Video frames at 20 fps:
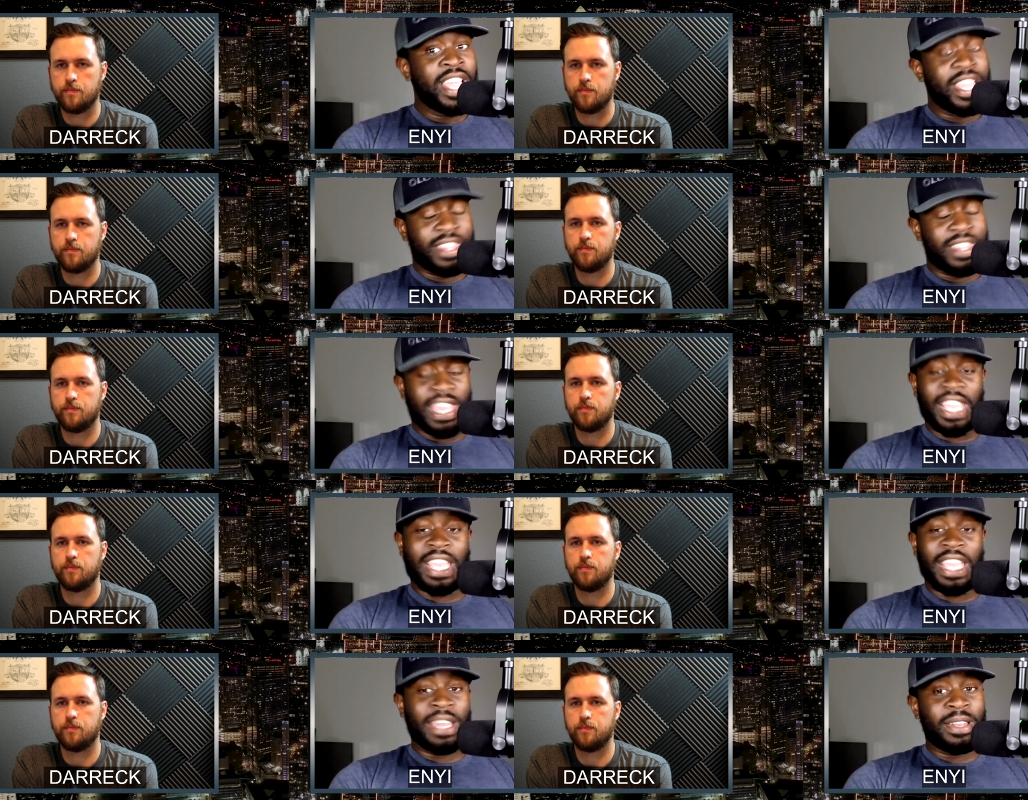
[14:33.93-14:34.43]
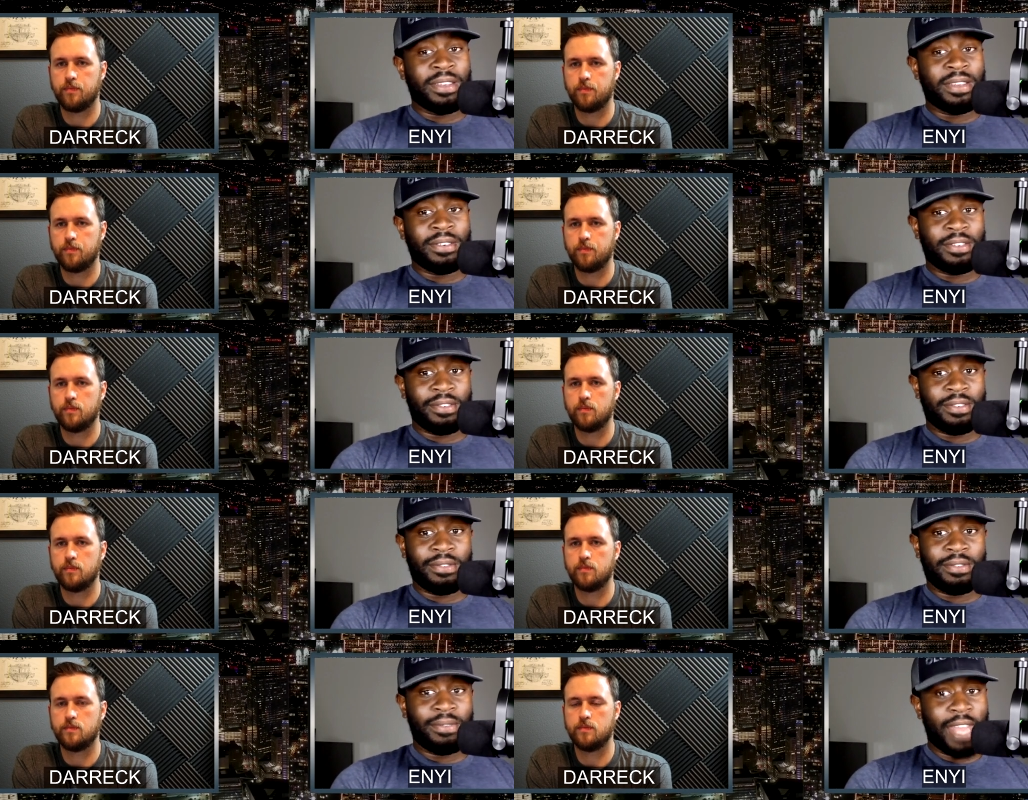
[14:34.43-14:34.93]
Speaker 1: they can
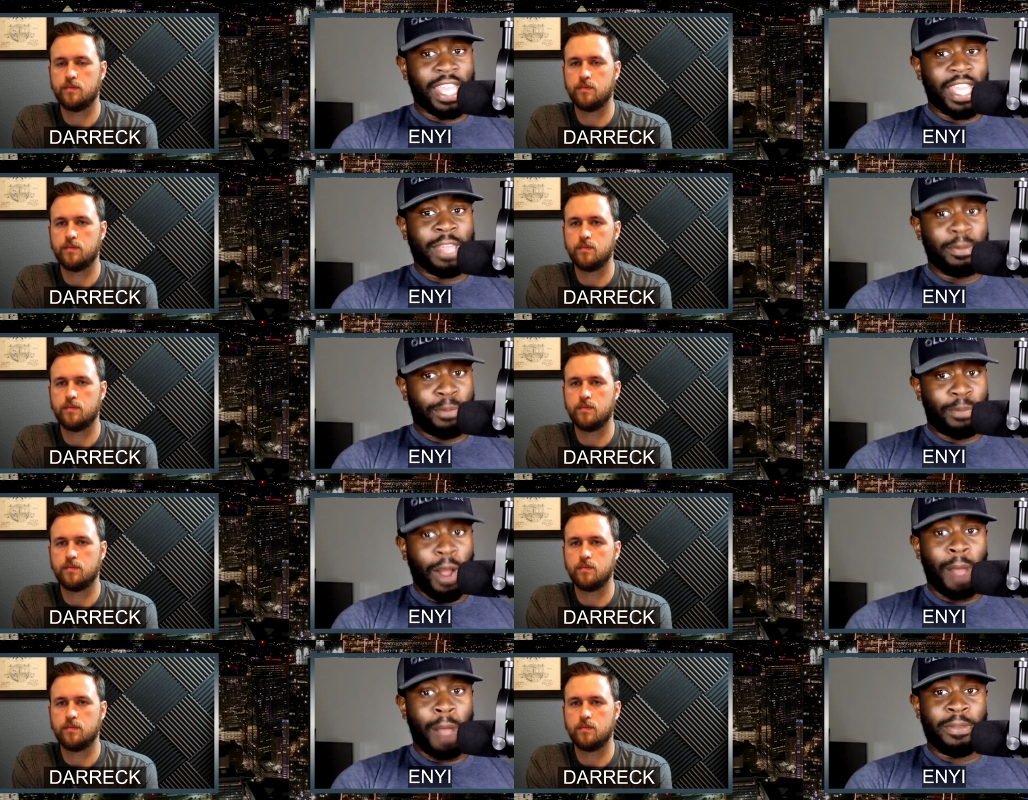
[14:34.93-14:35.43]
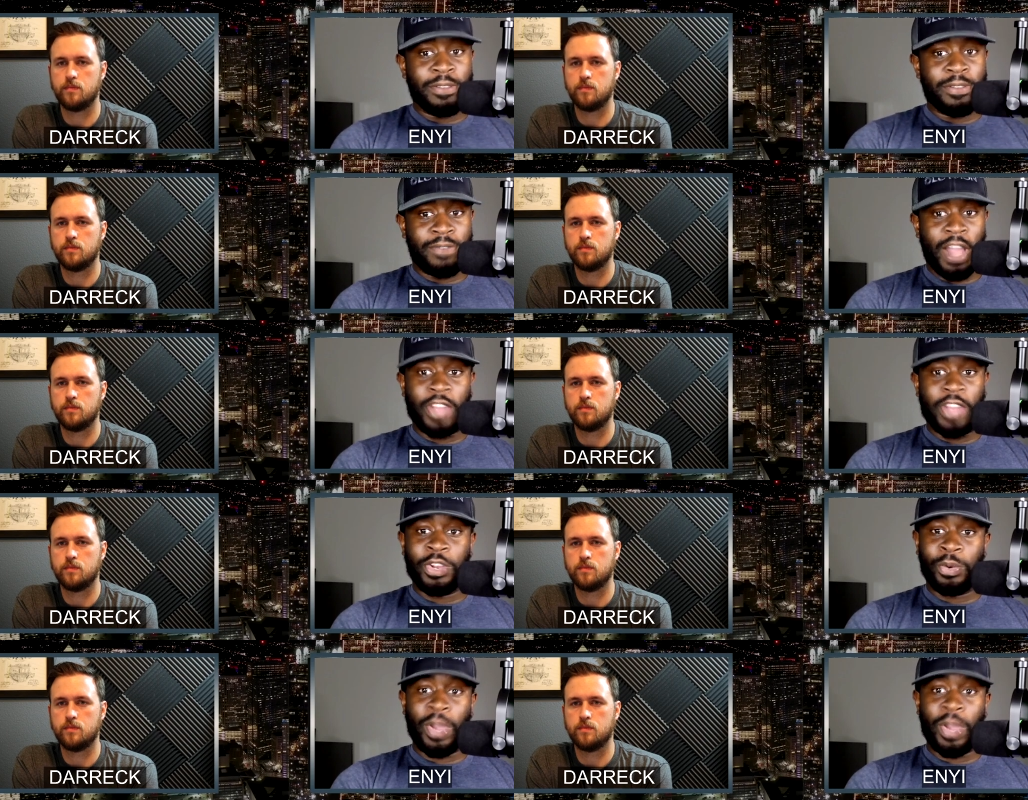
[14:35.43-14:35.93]
they can probably
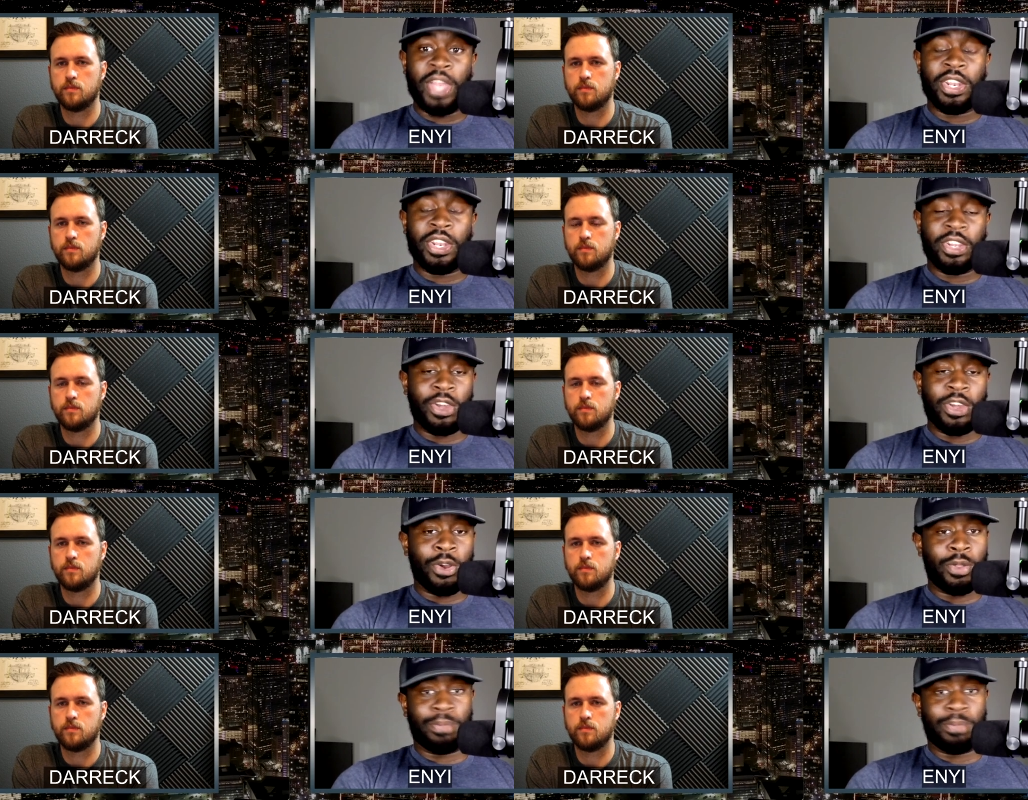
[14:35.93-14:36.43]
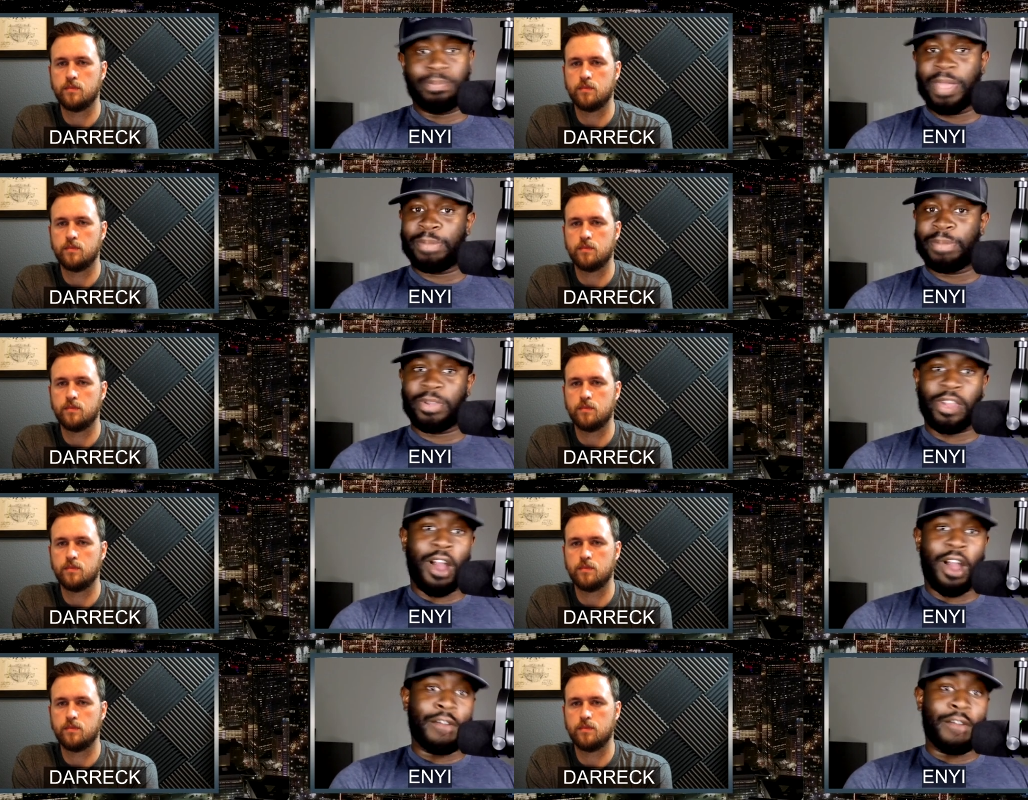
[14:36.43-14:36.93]
find a way to go to
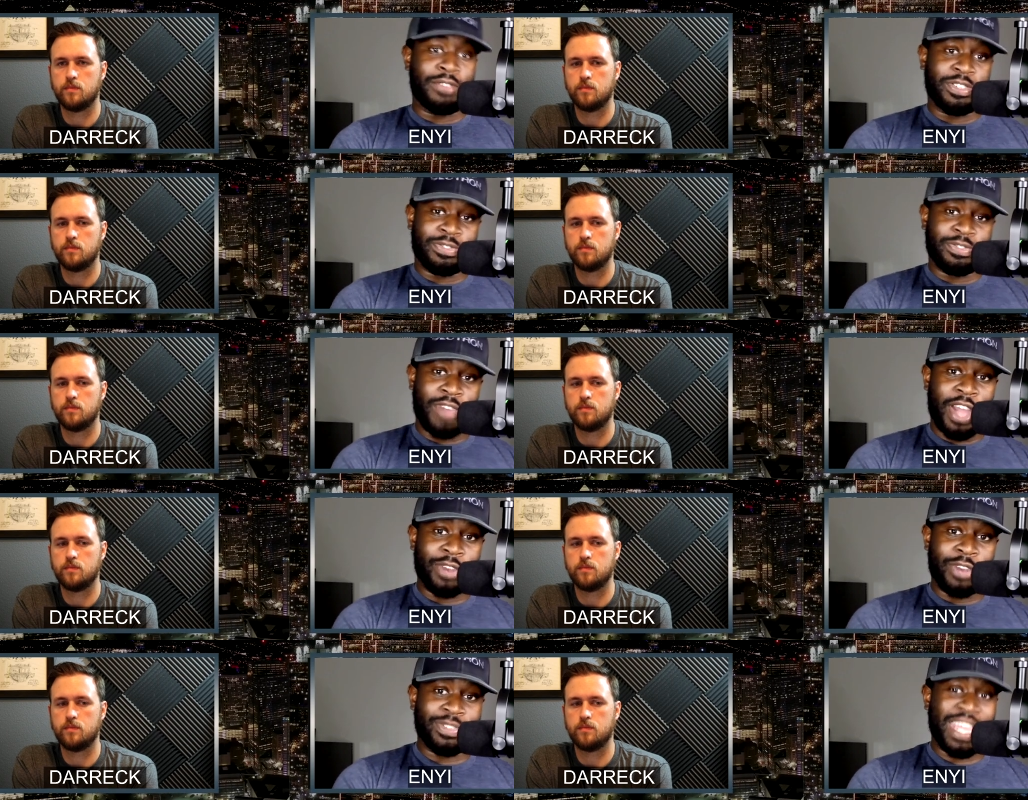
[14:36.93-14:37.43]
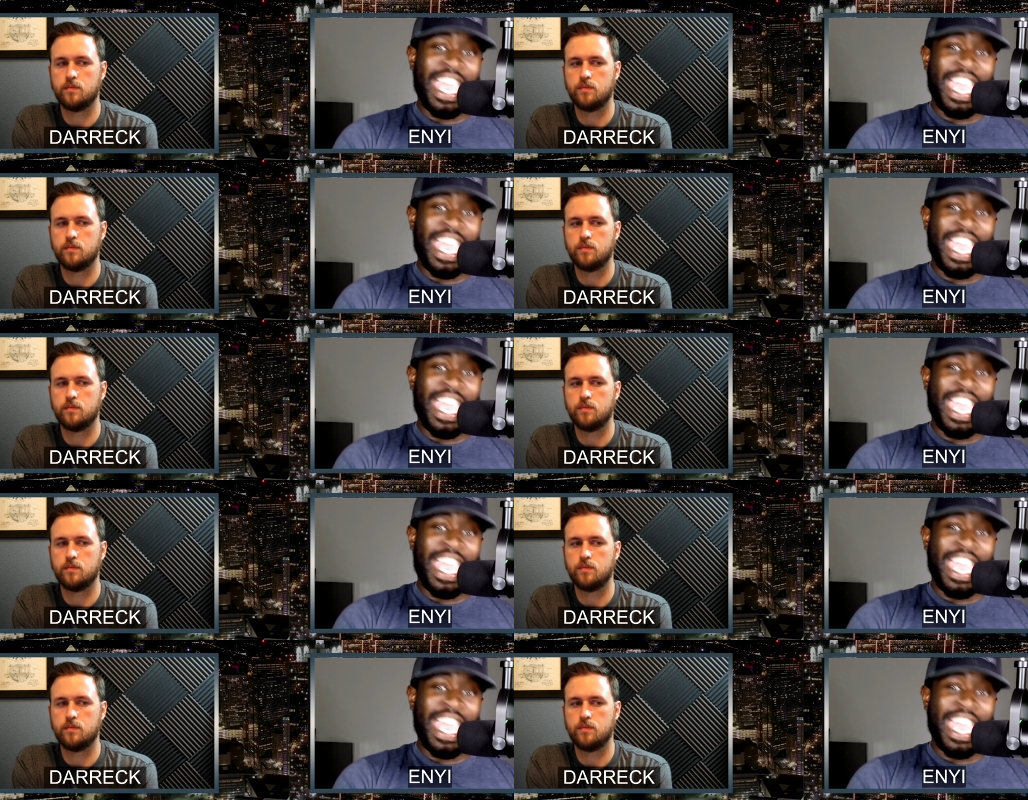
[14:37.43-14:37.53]
maybe conference finals